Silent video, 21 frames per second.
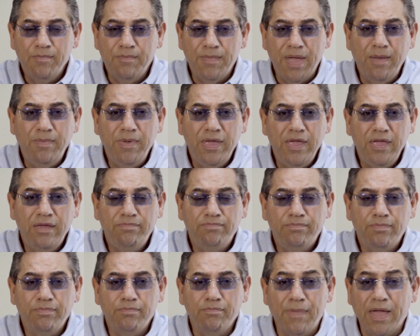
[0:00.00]
Maybe
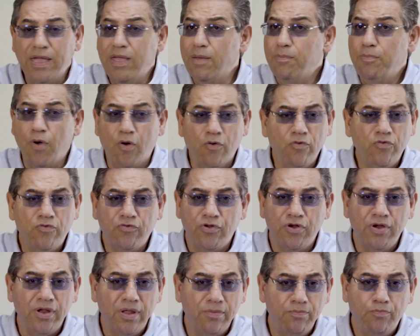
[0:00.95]
make a
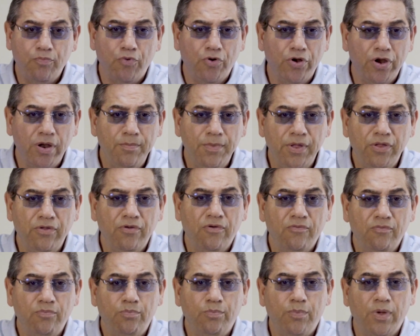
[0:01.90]
poster and put them in
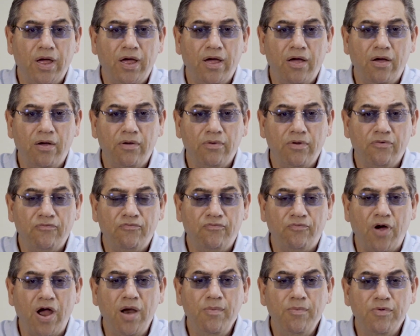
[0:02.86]
your uh,
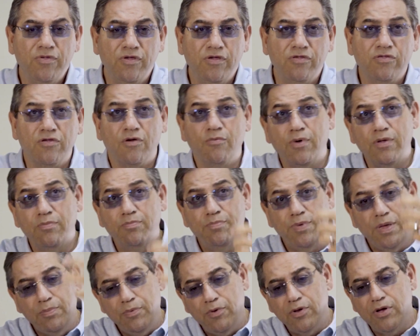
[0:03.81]
pharmacy so when
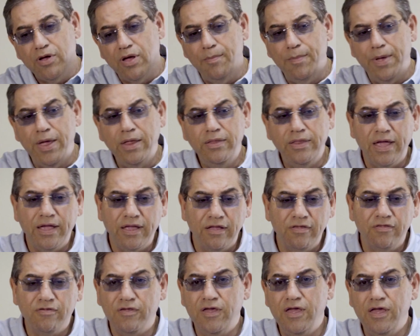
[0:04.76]
people come in they
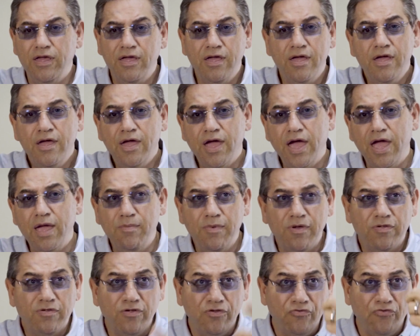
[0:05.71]
can see hey
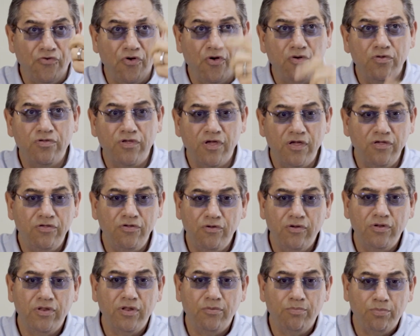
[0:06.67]
mrs jones says
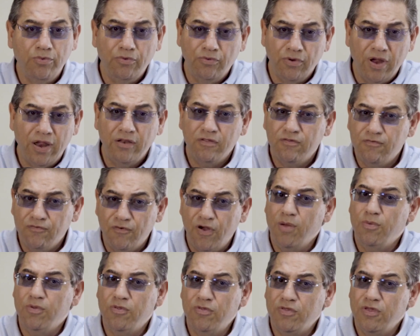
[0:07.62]
you're the greatest
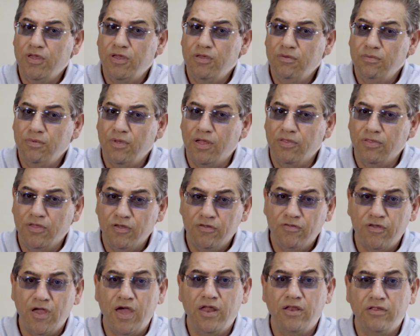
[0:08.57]
pharmacy on this
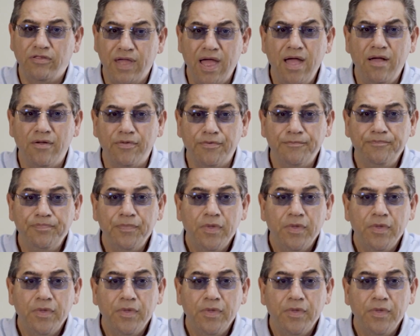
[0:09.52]
side of town